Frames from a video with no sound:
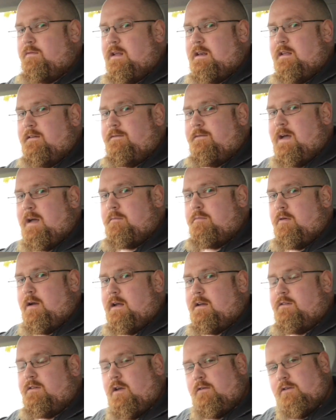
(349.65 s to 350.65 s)
any
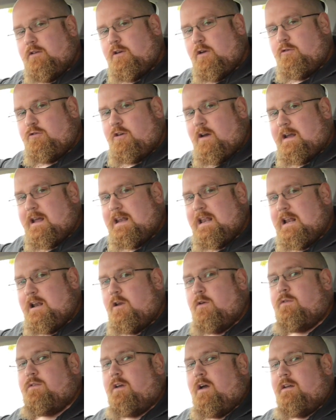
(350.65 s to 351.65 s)
fabric. So if you do chuck any
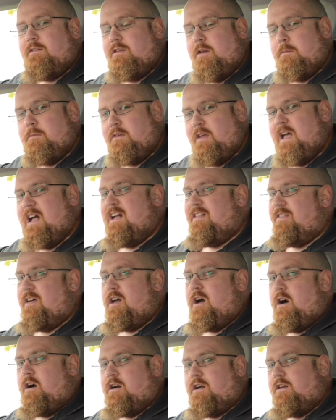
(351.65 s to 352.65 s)
loose items,
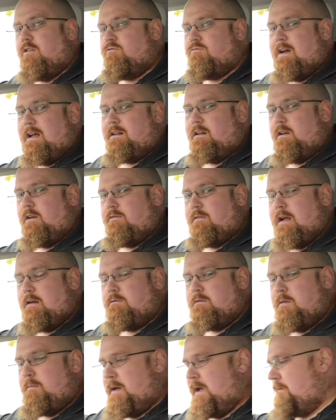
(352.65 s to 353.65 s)
they are going to rattle
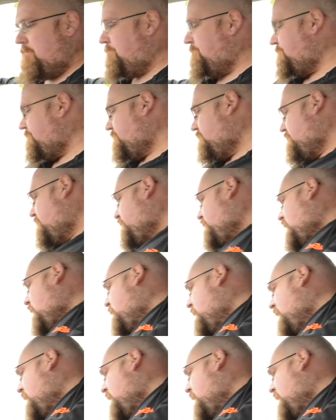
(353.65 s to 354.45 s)
around a bit. We